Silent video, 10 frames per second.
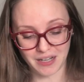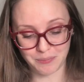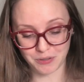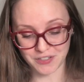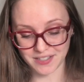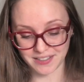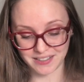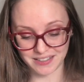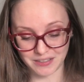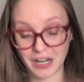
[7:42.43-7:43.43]
I personally
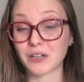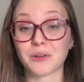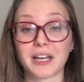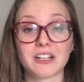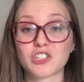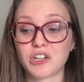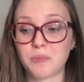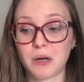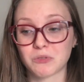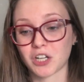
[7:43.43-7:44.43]
don't get it.
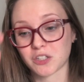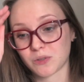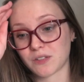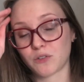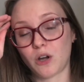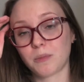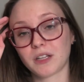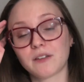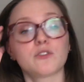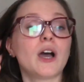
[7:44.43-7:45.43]
Sharp Objects was phenomenal.
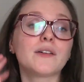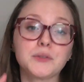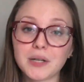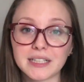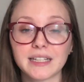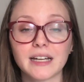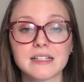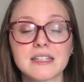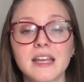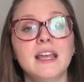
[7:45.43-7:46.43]
If you haven't read it
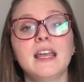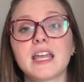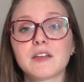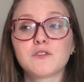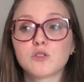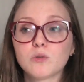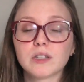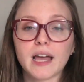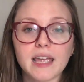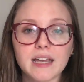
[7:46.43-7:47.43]
yet, if you
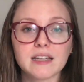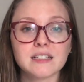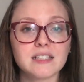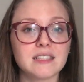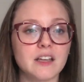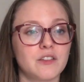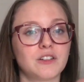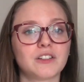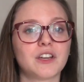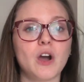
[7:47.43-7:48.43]
like
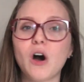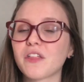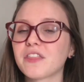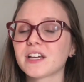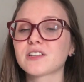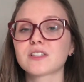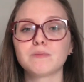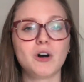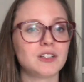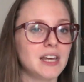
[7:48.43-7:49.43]
Southern Gothic
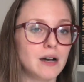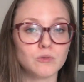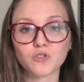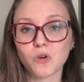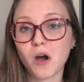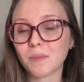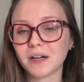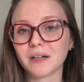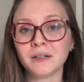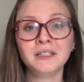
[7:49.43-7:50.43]
small town
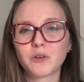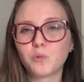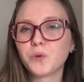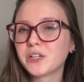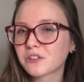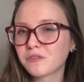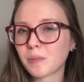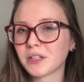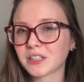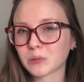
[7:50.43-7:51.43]
drama, weird
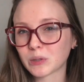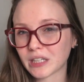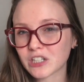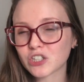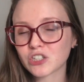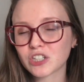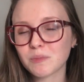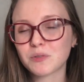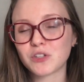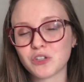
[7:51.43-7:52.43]
familial
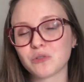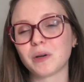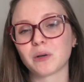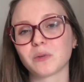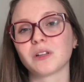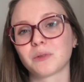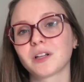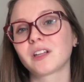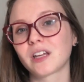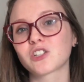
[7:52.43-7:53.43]
relationships, you might really,
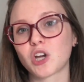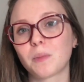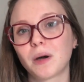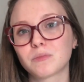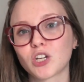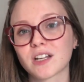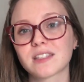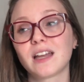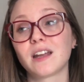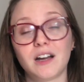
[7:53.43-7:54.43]
really like Sharp
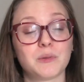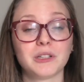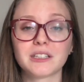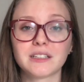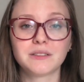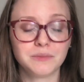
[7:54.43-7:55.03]
Objects, and I really did.